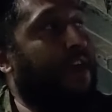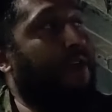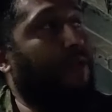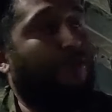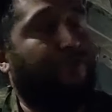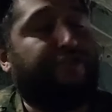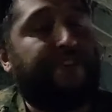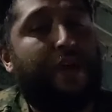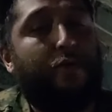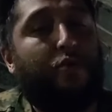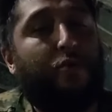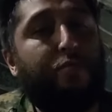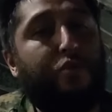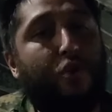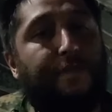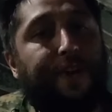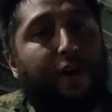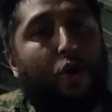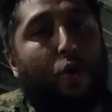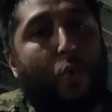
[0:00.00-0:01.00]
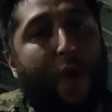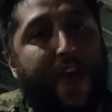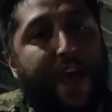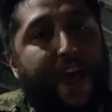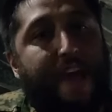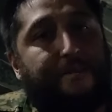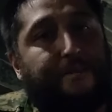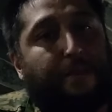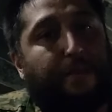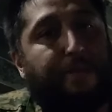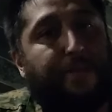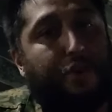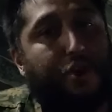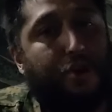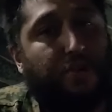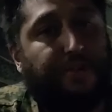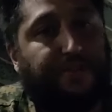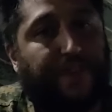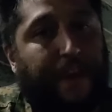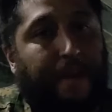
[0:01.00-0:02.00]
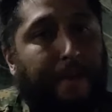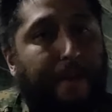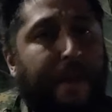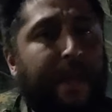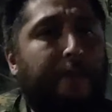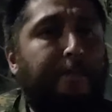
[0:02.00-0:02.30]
which they were moving away from using